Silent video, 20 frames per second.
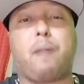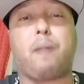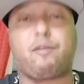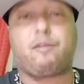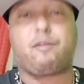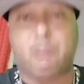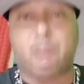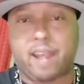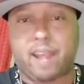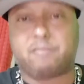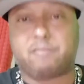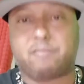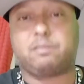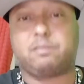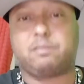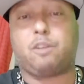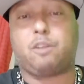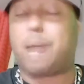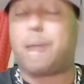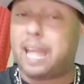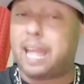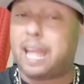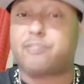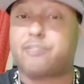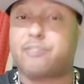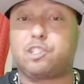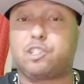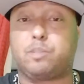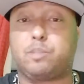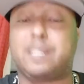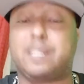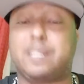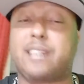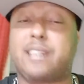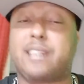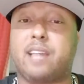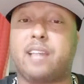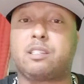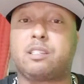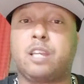right, on my left, excuse me,
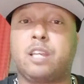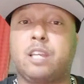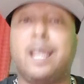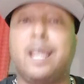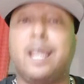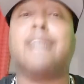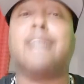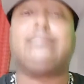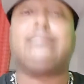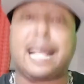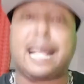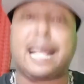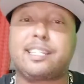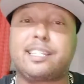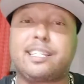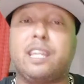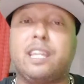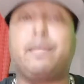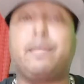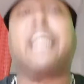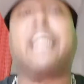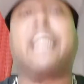says, "That's him, and he